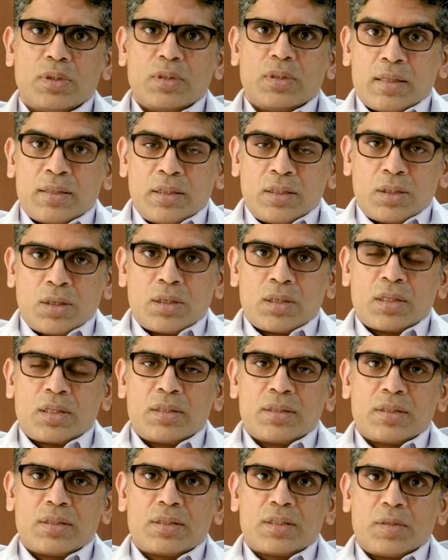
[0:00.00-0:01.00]
other
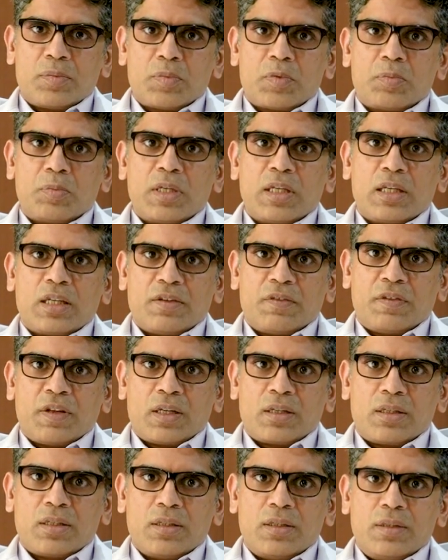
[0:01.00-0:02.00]
organ systems being
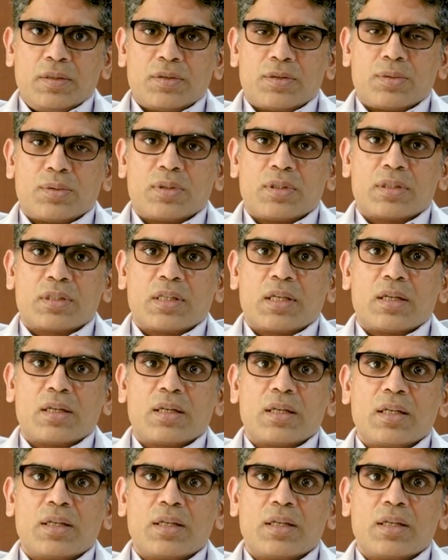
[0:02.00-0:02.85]
affected. So this can